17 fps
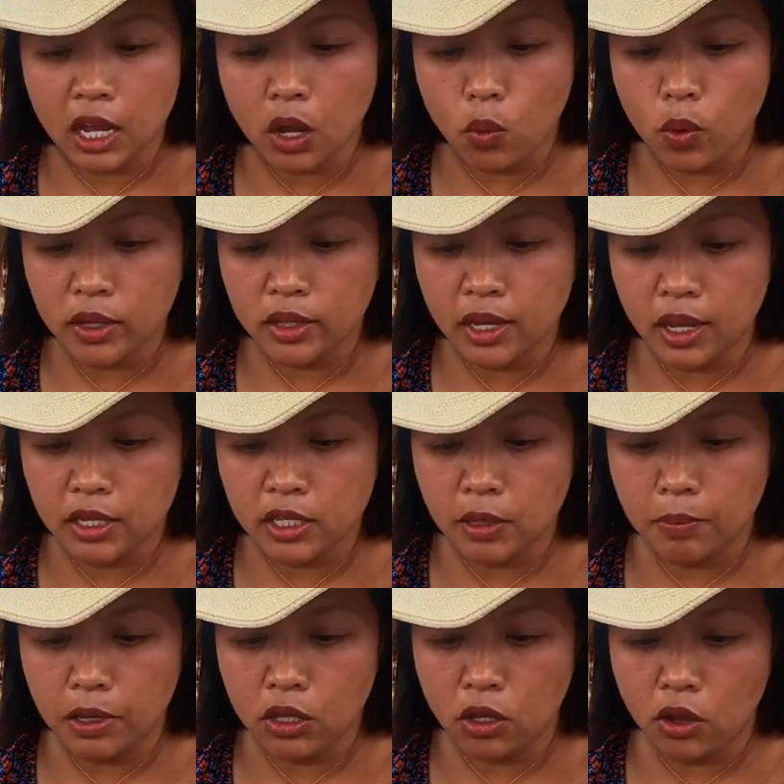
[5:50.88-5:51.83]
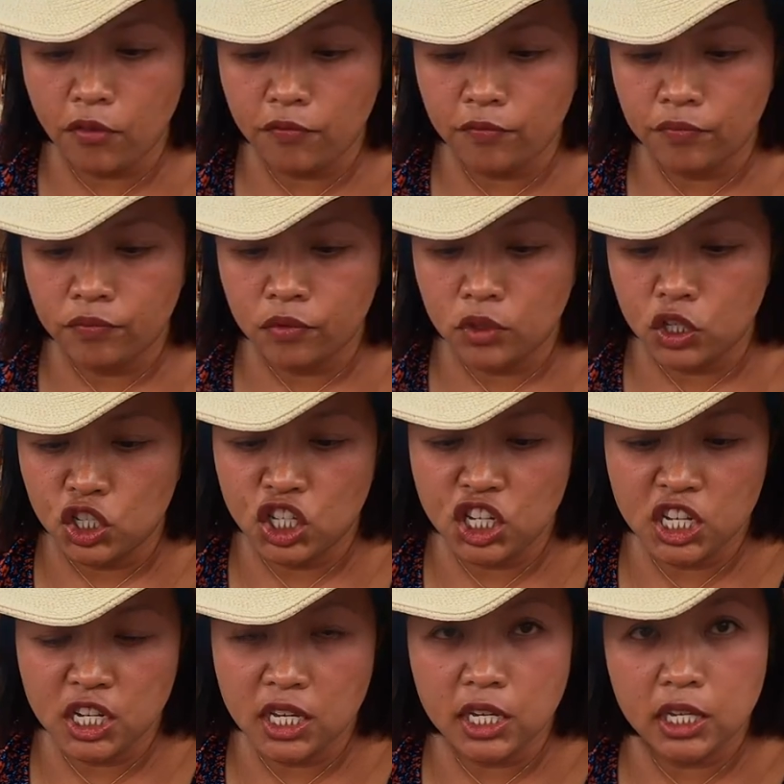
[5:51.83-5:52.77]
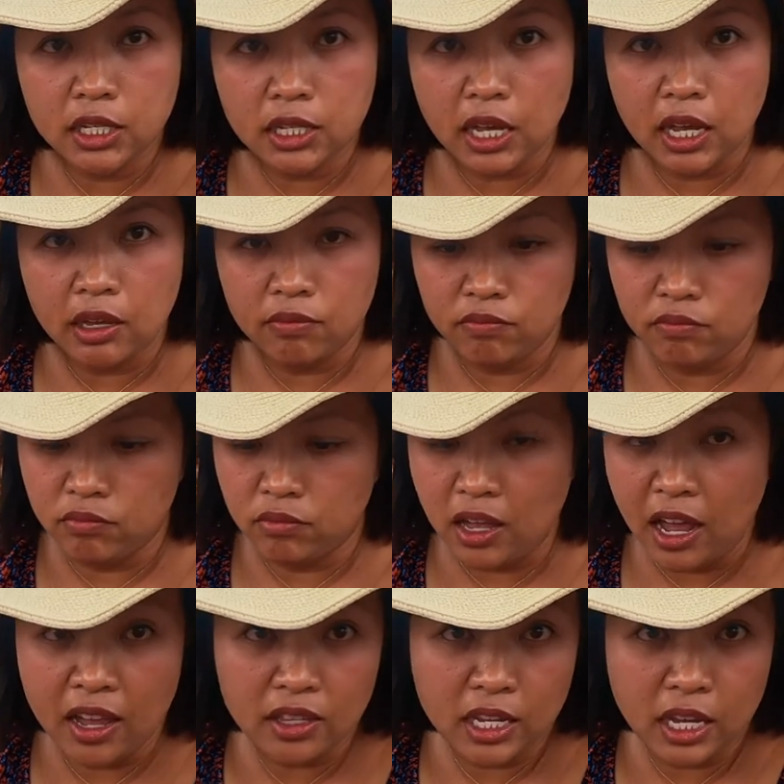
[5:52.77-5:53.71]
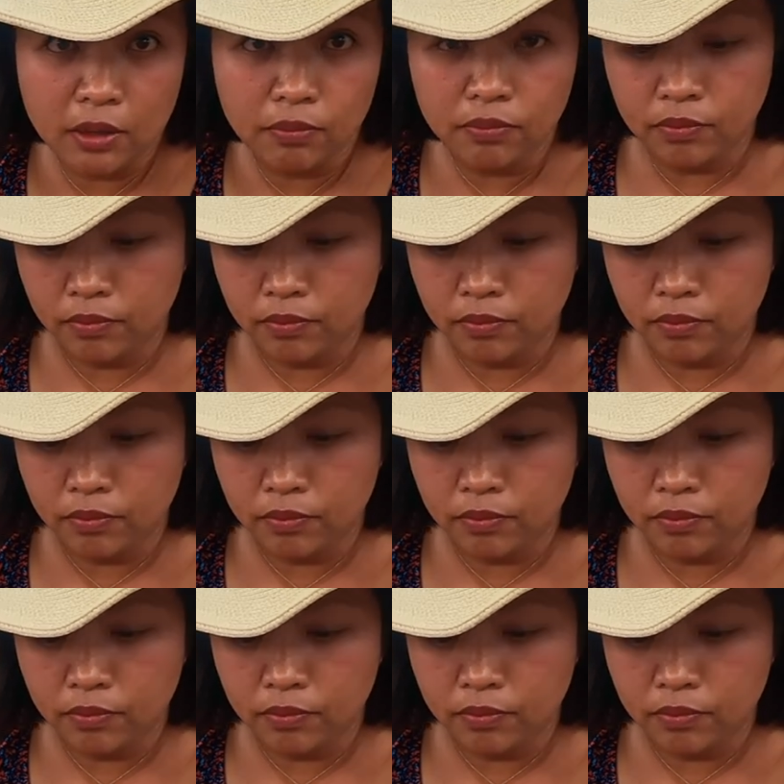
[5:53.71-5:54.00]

second one has a bit of cheese and onion,